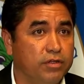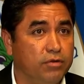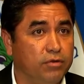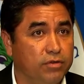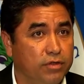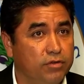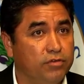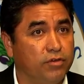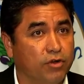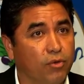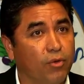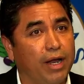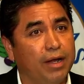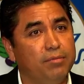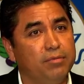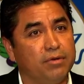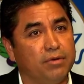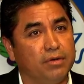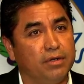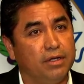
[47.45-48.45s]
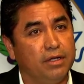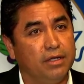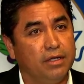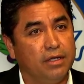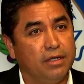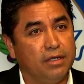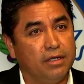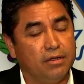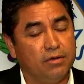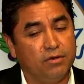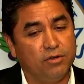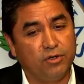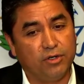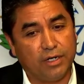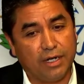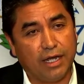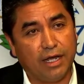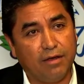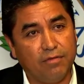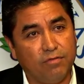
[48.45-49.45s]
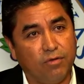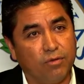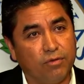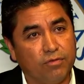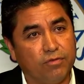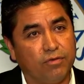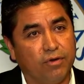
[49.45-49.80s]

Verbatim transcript: you know there's a crime there. You know you're going to have voter